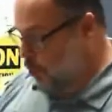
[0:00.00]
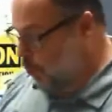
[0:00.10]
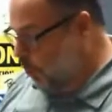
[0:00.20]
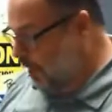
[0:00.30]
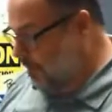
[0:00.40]

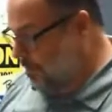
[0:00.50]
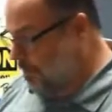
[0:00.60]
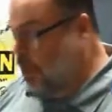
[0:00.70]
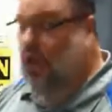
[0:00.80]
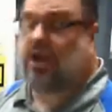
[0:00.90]
What
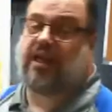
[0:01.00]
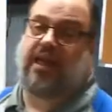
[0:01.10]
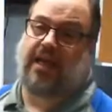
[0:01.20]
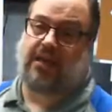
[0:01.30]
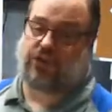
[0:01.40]

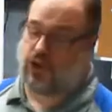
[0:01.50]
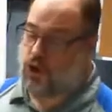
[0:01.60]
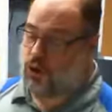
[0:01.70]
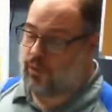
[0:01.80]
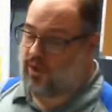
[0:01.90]
markings
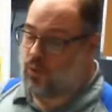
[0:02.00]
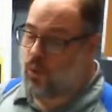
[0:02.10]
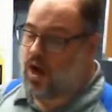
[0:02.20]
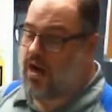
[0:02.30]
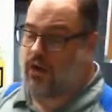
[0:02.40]
are
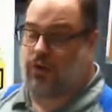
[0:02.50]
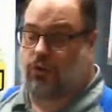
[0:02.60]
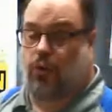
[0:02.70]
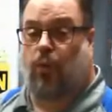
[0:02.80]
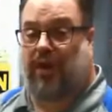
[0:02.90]
required
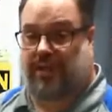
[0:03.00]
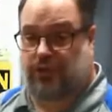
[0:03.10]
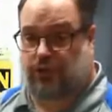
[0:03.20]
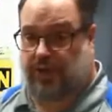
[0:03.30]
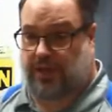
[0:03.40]
when it's
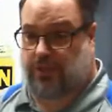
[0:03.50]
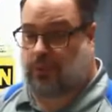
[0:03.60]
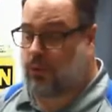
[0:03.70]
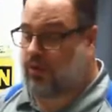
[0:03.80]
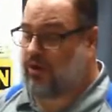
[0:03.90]

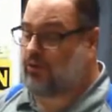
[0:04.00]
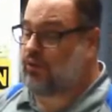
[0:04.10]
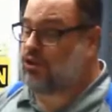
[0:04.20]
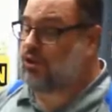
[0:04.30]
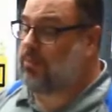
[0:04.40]
transported? If we
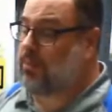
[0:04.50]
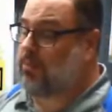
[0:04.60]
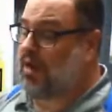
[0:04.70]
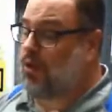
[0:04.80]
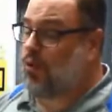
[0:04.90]
ship it
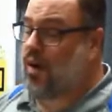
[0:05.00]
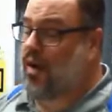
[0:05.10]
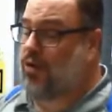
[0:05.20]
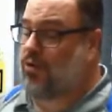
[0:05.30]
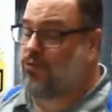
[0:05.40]
by
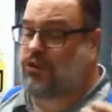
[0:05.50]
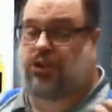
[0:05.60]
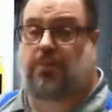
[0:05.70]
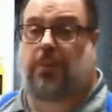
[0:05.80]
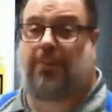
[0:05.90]
ground, if we
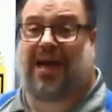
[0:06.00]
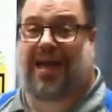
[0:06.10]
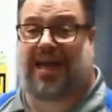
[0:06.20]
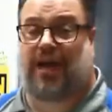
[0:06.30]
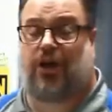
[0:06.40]
ship it by
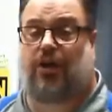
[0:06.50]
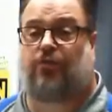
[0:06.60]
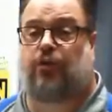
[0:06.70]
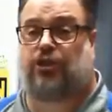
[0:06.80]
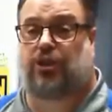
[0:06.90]
air,
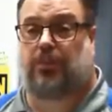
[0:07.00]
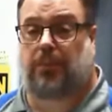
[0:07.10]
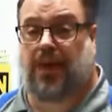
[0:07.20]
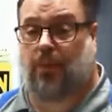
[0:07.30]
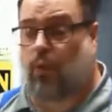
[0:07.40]
if we ship it
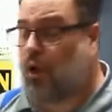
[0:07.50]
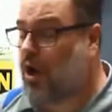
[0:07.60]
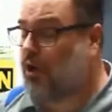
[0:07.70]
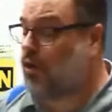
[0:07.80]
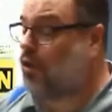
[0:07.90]
by
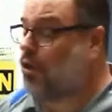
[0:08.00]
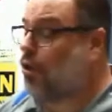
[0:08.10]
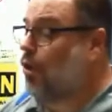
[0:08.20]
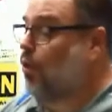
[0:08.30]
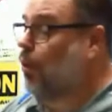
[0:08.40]
water,
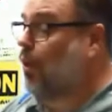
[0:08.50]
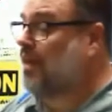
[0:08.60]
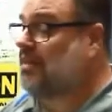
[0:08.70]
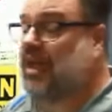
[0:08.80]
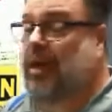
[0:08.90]

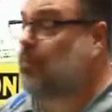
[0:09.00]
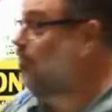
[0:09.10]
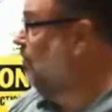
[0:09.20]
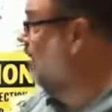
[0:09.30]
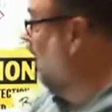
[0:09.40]
what type of
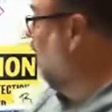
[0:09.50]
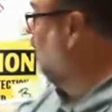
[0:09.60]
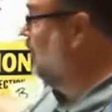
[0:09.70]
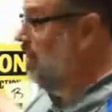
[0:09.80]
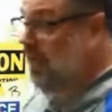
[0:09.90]

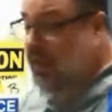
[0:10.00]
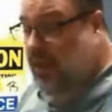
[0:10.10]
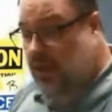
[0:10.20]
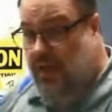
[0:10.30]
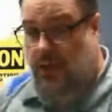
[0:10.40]
labeling,
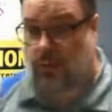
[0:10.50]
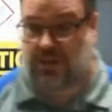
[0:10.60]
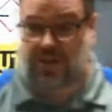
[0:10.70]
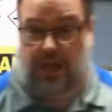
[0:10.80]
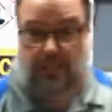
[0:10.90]

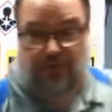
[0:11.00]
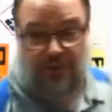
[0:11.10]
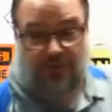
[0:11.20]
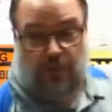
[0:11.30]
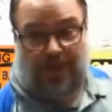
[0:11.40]
what type of
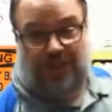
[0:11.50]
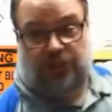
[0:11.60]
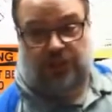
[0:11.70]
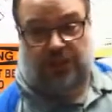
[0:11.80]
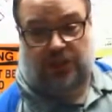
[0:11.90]

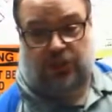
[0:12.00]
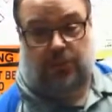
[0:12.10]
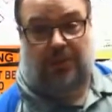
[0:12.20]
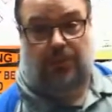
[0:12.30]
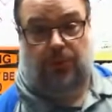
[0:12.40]
information needs to
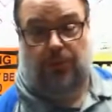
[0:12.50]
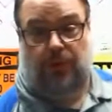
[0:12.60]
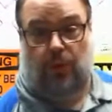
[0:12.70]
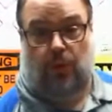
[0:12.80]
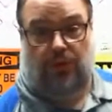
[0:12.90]
be put
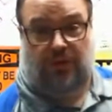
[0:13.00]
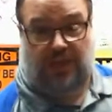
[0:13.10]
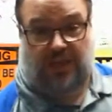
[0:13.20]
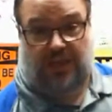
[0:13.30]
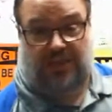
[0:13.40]
on
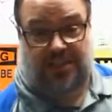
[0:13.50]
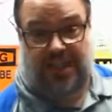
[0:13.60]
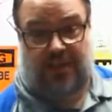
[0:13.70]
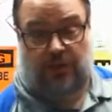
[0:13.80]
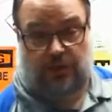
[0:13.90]
the
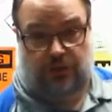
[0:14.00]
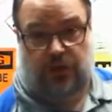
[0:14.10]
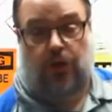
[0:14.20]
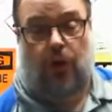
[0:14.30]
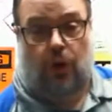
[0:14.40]

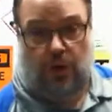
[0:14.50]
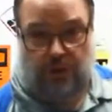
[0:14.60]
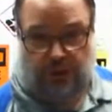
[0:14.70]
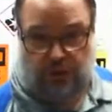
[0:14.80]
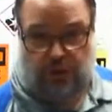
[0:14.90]
containers, on
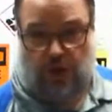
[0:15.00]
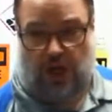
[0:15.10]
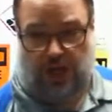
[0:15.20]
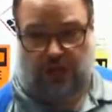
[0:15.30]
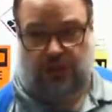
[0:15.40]
the
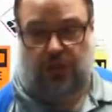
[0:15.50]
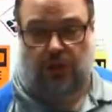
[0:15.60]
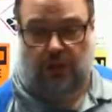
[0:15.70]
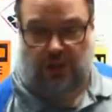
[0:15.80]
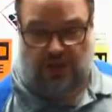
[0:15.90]
trucks,
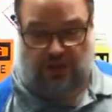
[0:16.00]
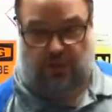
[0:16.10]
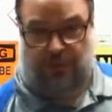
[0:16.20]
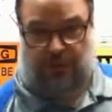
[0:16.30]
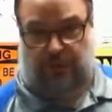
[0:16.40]
if
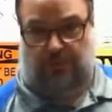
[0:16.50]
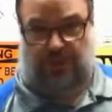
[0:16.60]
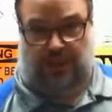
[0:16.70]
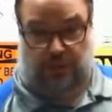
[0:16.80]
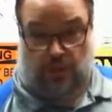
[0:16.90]
we ship
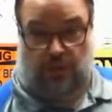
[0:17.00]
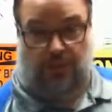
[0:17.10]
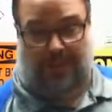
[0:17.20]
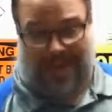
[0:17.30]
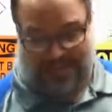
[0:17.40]
this, on the
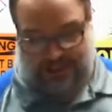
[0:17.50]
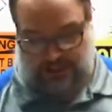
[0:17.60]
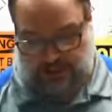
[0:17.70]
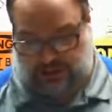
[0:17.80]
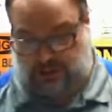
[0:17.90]

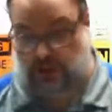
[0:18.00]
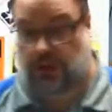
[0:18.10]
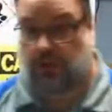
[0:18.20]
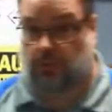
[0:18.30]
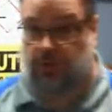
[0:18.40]
packages.
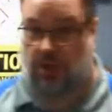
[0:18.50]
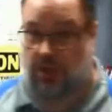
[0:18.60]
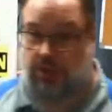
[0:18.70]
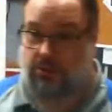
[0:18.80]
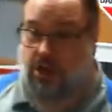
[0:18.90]
We'll
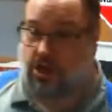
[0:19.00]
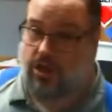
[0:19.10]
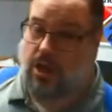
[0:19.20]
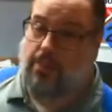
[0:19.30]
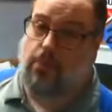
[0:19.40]
talk a
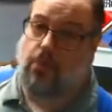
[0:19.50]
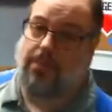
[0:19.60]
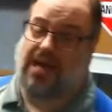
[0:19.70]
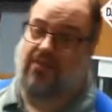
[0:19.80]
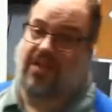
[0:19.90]
lot more
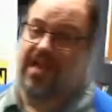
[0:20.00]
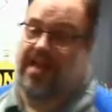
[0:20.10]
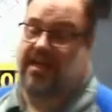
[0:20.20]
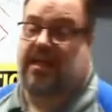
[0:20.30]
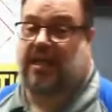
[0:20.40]
about that
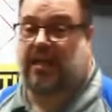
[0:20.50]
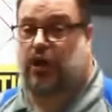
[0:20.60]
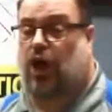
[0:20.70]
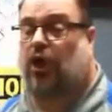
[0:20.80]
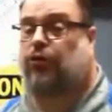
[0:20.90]
in
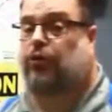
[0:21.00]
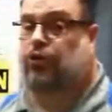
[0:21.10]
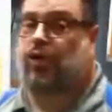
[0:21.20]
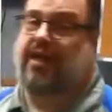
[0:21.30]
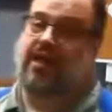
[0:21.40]
other
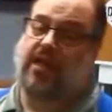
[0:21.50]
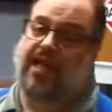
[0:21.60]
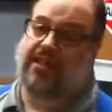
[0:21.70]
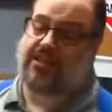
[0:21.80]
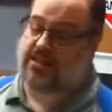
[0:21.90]
training
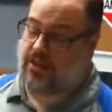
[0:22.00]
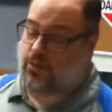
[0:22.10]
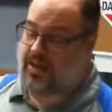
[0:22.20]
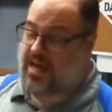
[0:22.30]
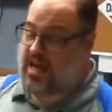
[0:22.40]
classes that
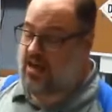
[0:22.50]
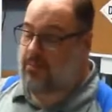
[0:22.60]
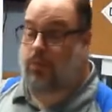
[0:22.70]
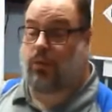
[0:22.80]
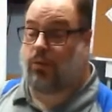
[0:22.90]
we have,
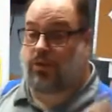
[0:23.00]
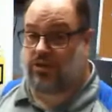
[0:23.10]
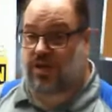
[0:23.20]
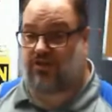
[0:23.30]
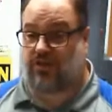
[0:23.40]
but we will
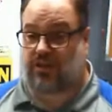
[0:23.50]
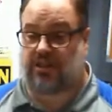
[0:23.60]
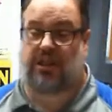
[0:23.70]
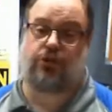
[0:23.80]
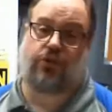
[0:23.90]
definitely
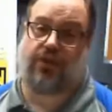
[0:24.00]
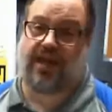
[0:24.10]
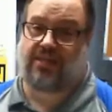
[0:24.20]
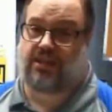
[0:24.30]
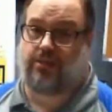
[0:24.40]
touch on
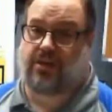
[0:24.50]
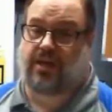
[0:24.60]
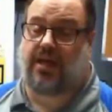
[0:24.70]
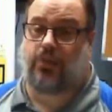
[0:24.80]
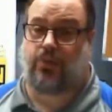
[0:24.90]
that some
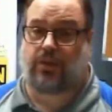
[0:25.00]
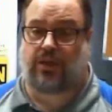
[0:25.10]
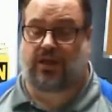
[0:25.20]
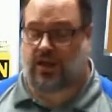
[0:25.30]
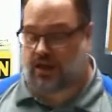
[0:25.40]
today when we
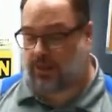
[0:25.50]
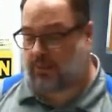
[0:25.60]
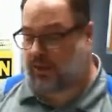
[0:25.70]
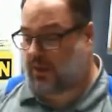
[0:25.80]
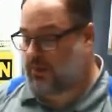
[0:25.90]
look at
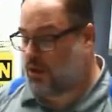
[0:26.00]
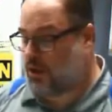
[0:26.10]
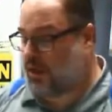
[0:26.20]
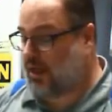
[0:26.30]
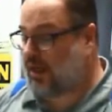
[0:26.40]
labeling and
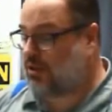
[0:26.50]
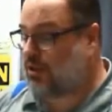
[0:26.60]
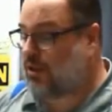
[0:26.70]
markings.